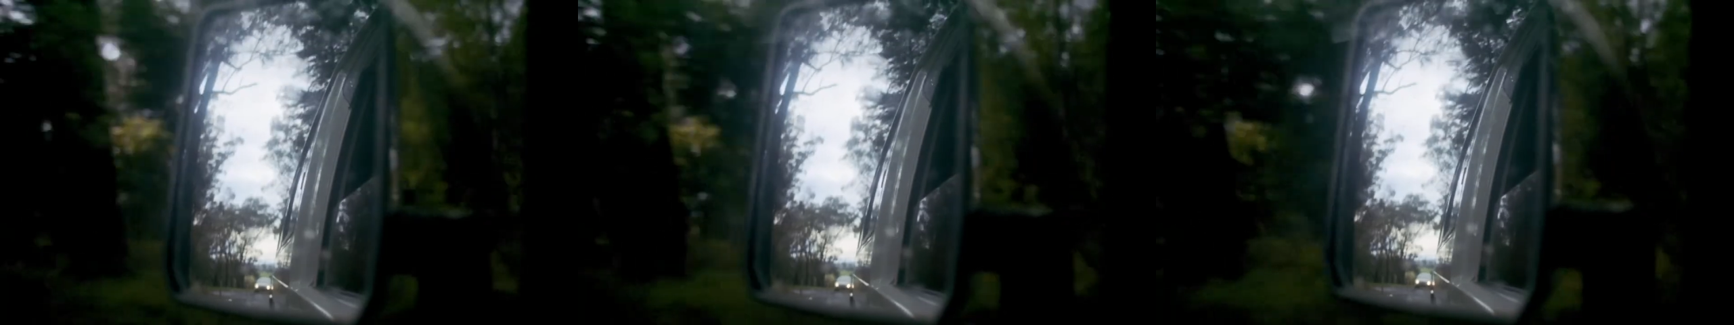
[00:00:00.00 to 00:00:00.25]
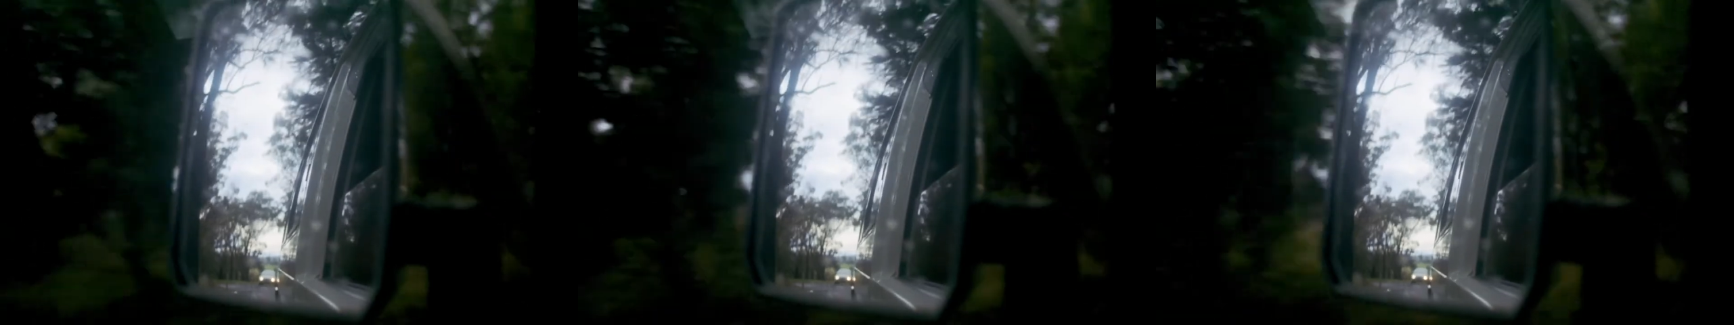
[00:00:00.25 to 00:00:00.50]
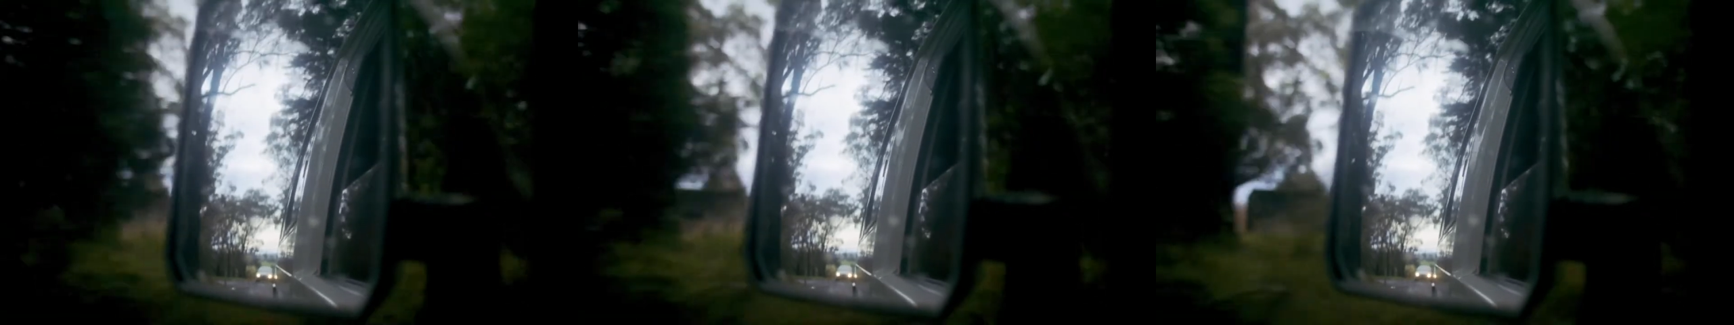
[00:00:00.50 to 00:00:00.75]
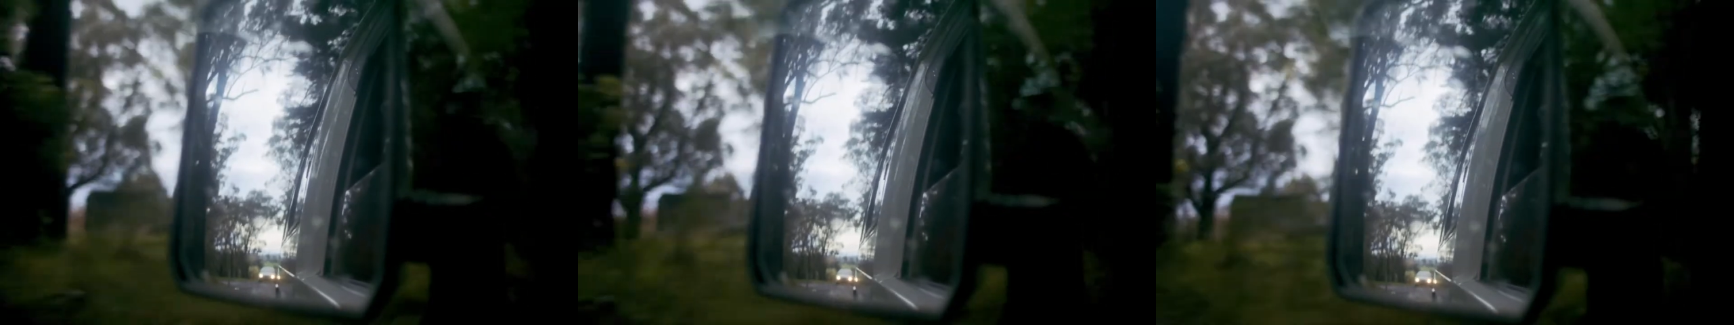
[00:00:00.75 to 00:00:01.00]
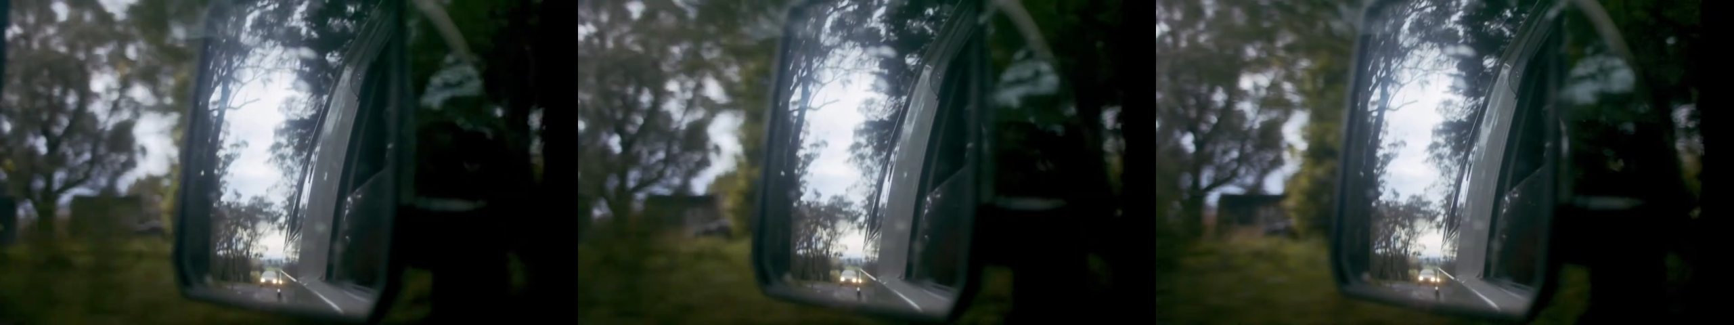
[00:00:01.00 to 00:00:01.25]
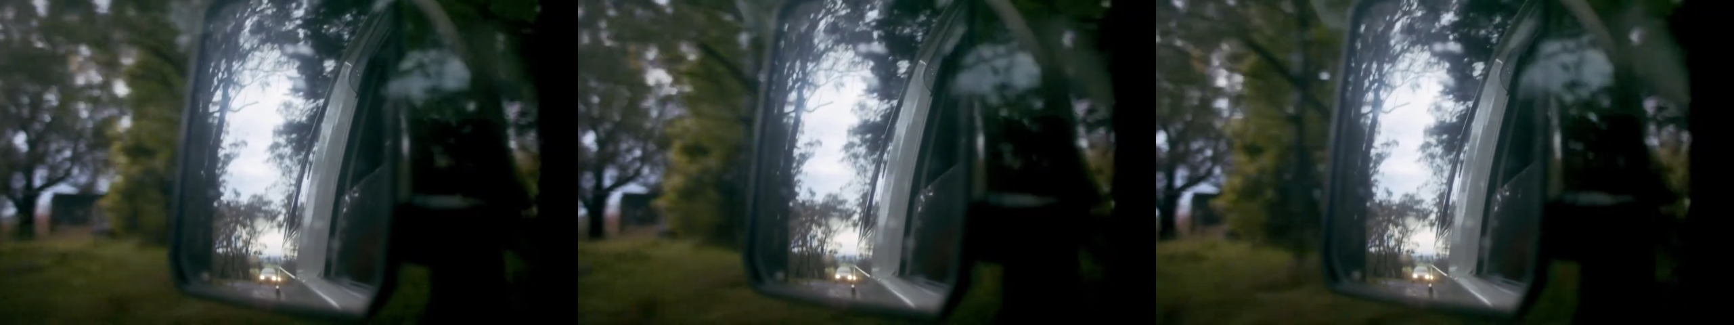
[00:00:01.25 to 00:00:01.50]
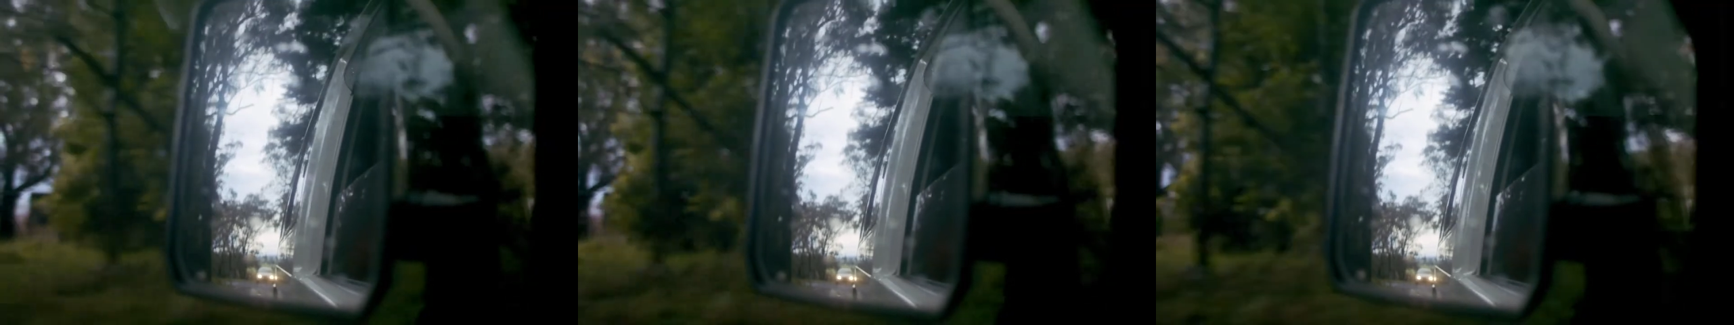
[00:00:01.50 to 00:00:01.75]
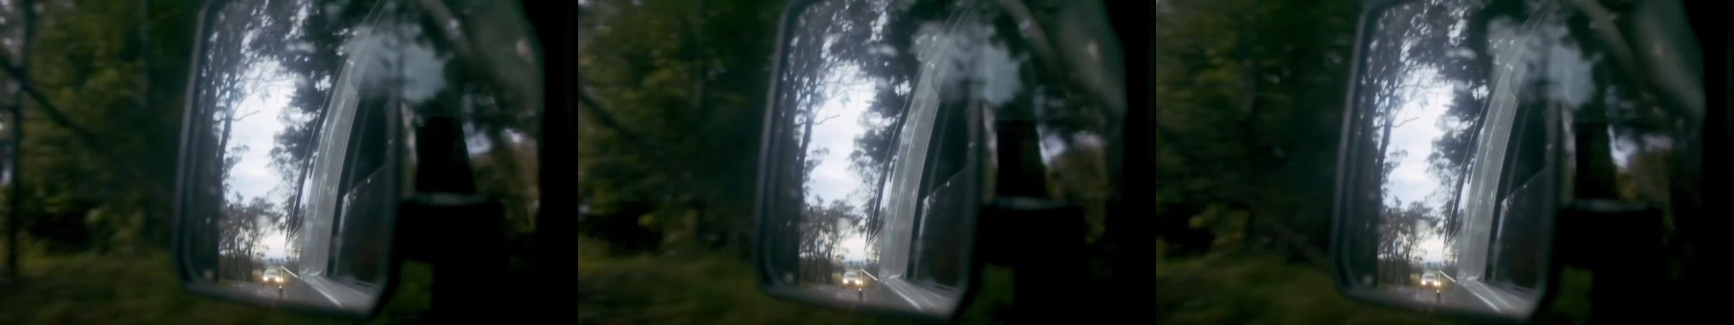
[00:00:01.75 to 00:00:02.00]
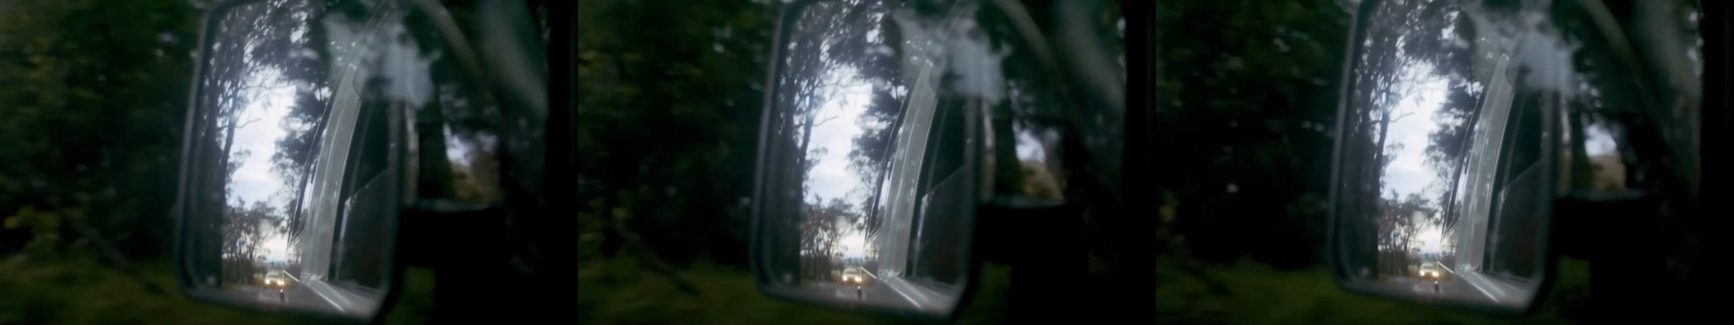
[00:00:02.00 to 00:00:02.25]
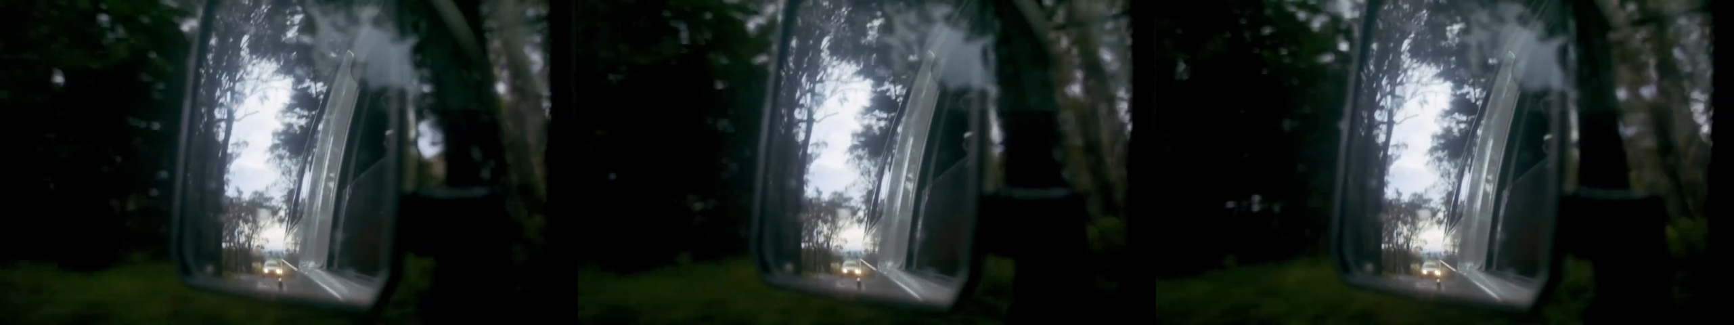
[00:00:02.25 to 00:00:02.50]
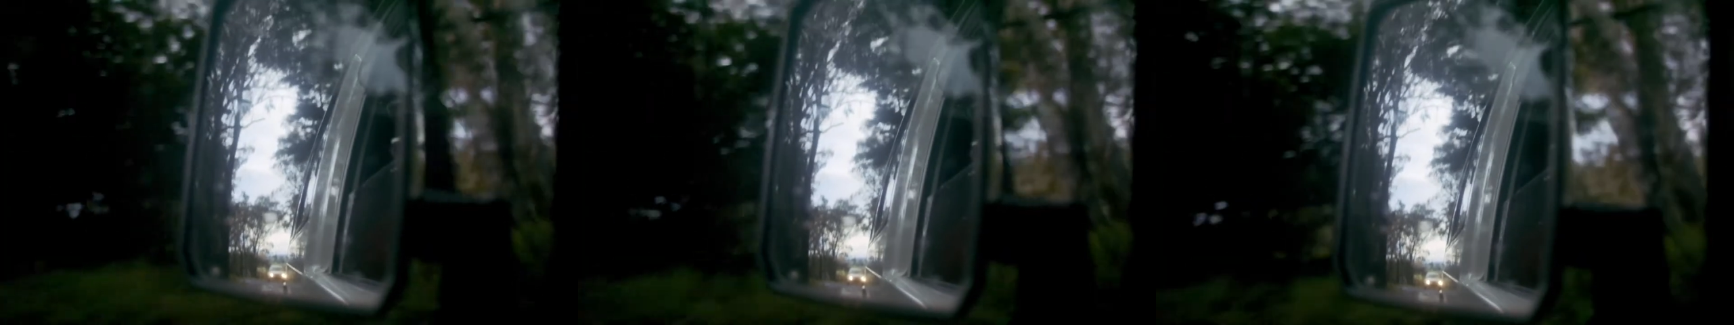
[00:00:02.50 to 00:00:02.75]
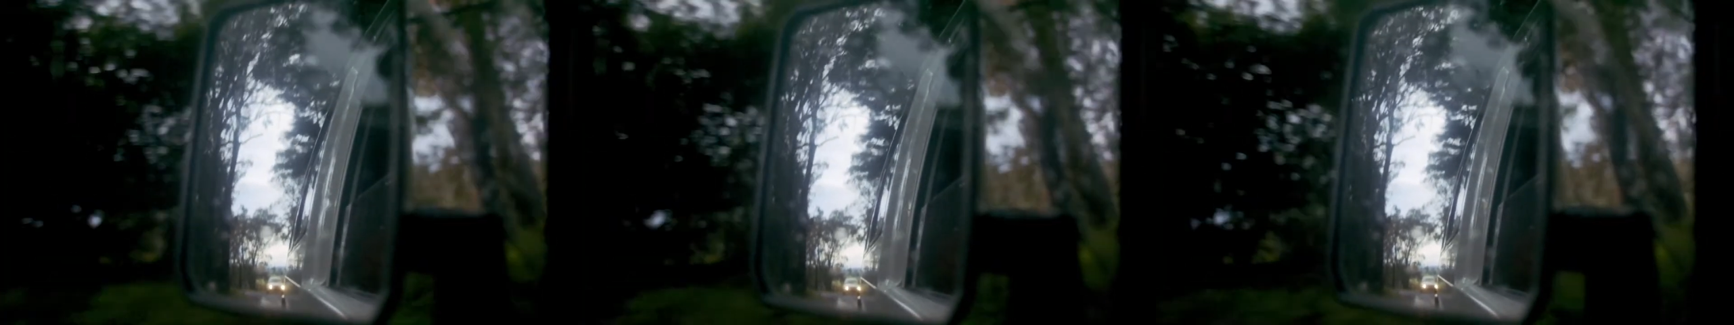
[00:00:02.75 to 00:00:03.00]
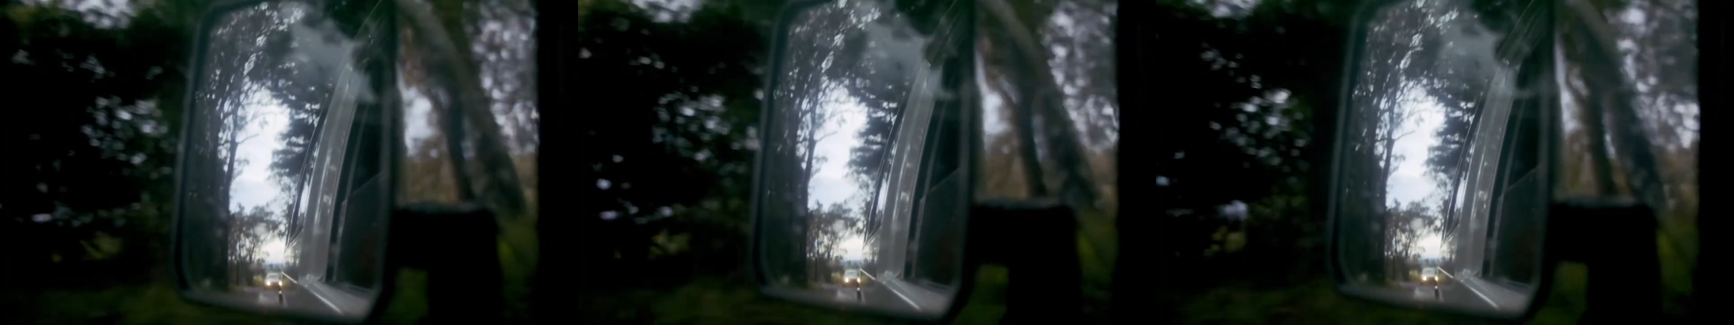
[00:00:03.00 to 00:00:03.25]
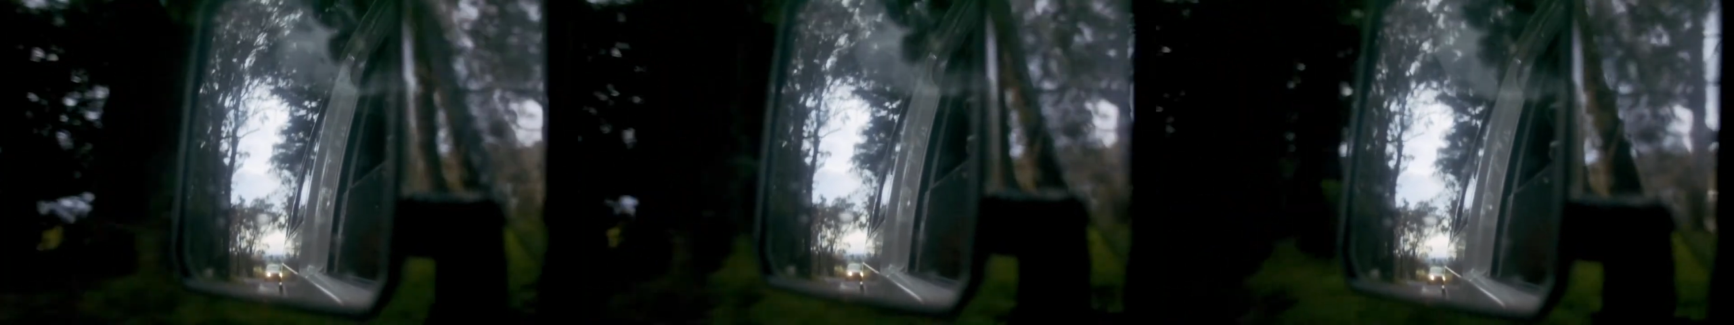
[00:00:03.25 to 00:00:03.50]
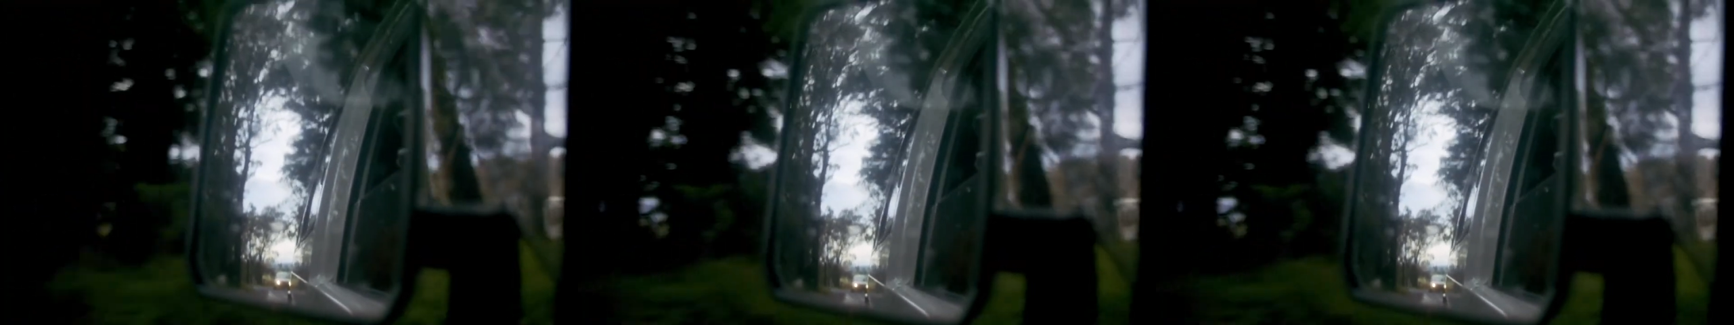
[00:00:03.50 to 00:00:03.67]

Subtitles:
Nobody's mouth can be seen.